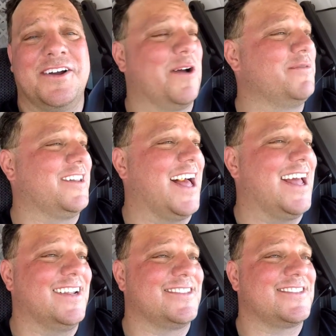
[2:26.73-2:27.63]
I'm
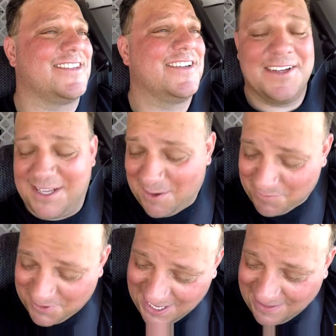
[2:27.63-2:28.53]
glad
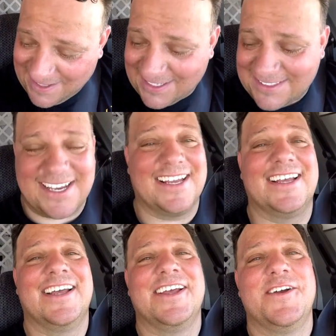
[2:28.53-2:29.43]
that
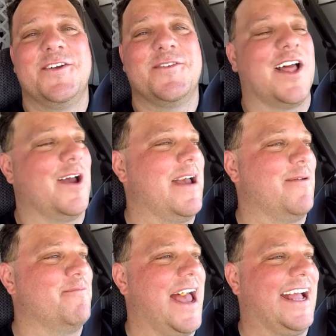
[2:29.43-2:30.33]
I'm
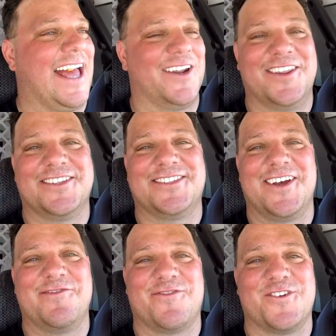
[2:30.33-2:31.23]
back out of the
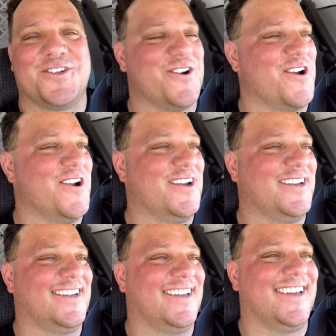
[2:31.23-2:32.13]
sun for sure.
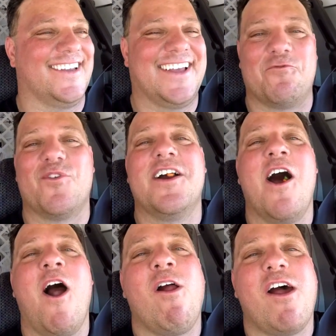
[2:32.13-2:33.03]

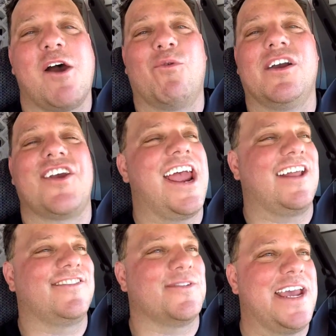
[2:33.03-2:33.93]
I wish I
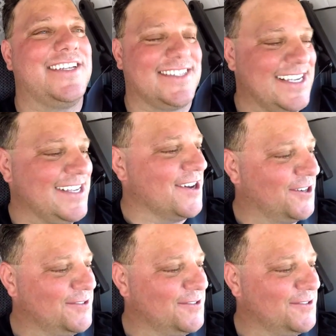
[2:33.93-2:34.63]
had some AC though.